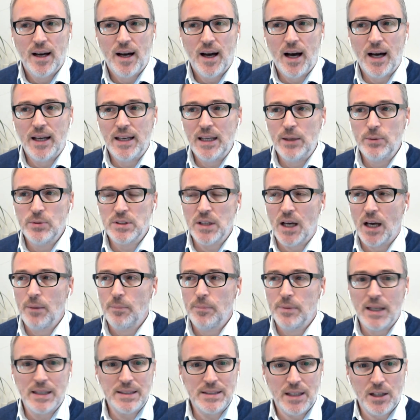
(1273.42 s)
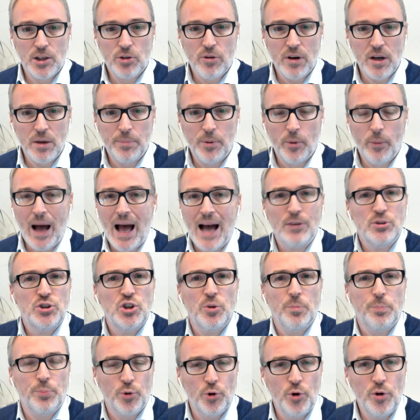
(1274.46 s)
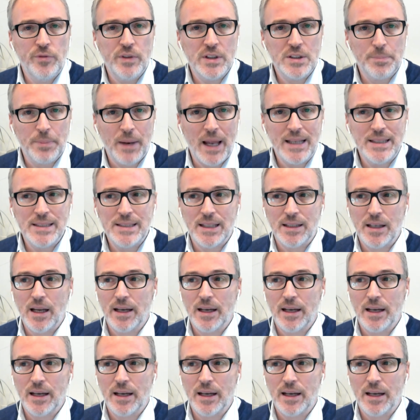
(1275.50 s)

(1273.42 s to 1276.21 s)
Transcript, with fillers: And he was like, but that's incredible. Well, how do you prove it's planted?